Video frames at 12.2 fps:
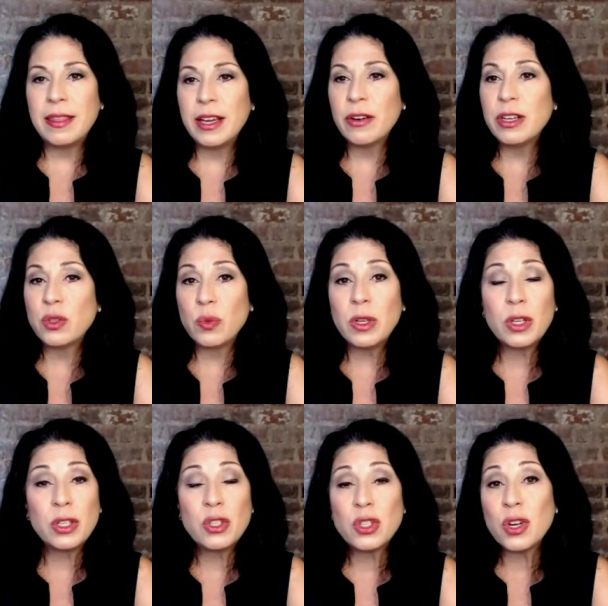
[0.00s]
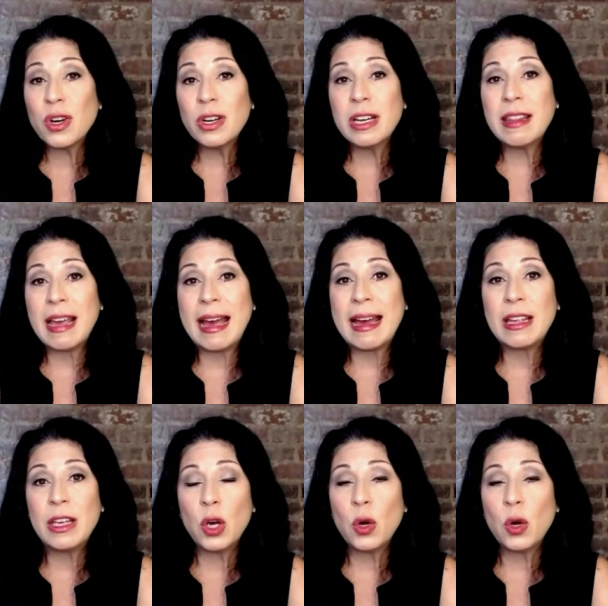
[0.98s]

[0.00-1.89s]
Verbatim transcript: There is real concern that,